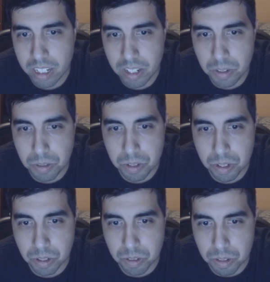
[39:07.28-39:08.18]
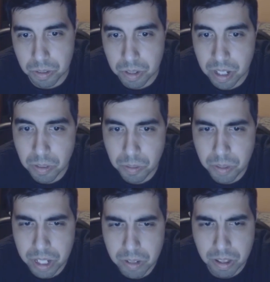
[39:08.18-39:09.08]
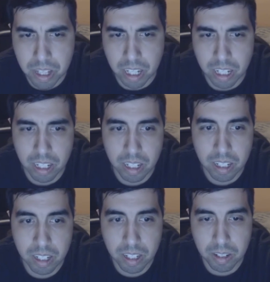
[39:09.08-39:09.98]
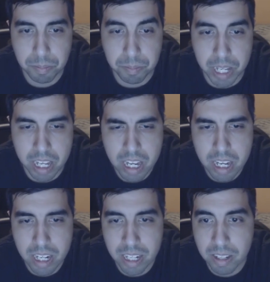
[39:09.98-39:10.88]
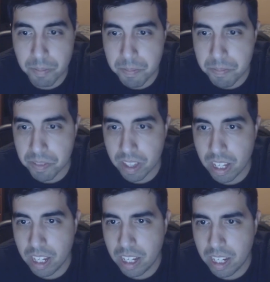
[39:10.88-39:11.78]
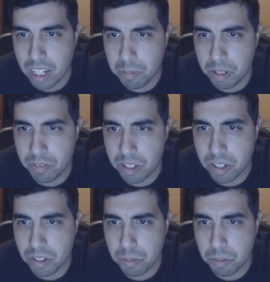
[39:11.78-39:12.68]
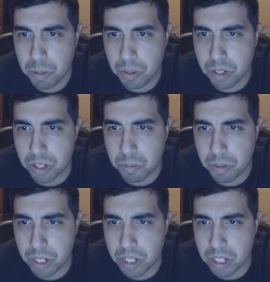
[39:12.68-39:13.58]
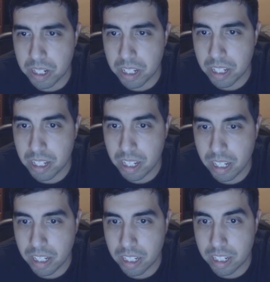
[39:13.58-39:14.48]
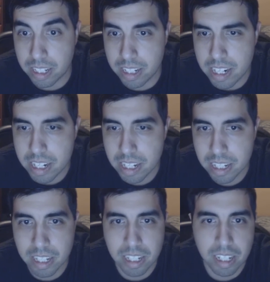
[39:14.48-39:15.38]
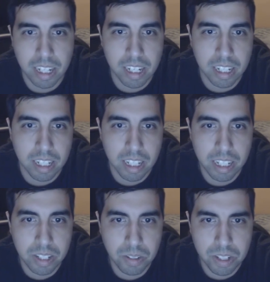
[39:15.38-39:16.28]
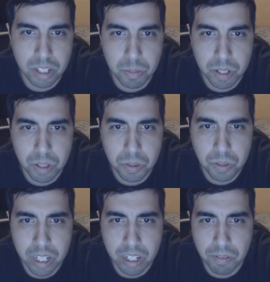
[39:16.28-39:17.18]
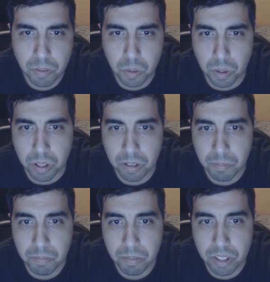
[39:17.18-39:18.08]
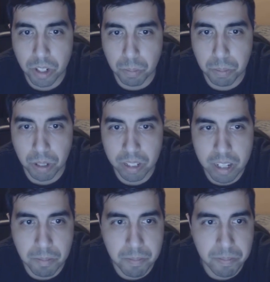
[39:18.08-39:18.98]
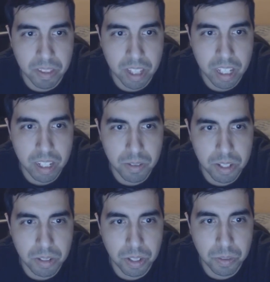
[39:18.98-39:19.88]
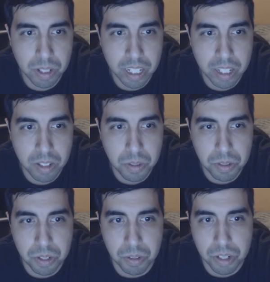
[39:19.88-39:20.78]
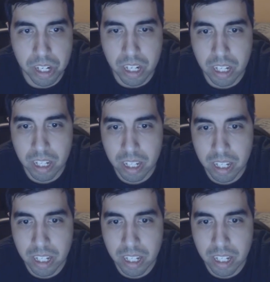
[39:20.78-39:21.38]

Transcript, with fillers: And you, Satotz, what do you think? Me? I believe this year's promotion is pretty good. Isn't it? I noticed number two ninety-four. You know, Baldy? He was the only one that knew sushi.